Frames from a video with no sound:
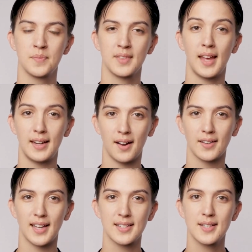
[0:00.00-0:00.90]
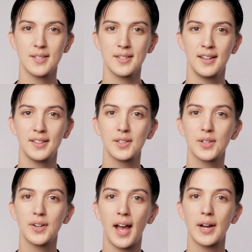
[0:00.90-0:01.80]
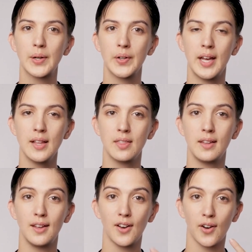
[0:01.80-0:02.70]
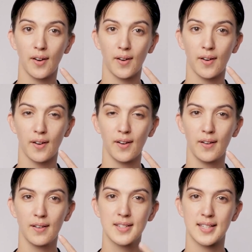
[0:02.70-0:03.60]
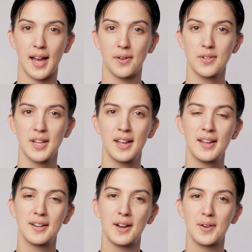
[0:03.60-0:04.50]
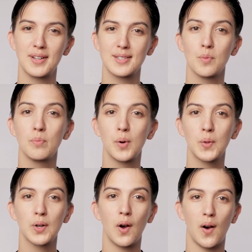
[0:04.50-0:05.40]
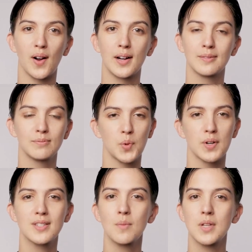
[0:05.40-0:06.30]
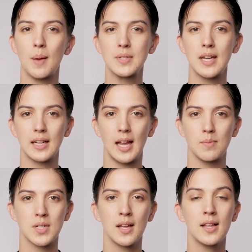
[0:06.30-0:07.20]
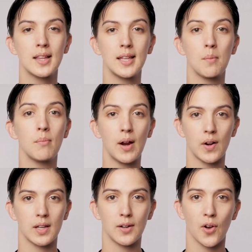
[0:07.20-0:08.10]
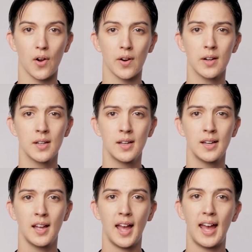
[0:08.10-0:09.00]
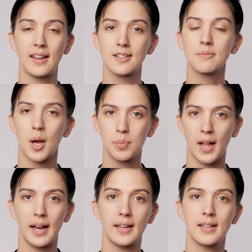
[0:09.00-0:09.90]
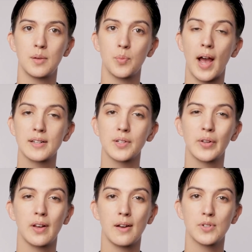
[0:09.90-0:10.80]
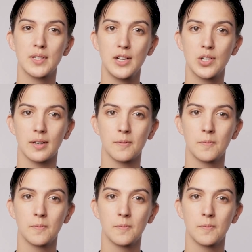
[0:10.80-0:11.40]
in our lessons, you'll learn how to create the sound, known as the molar R, or sometimes nicknamed the American R, and apply it in practical conversation.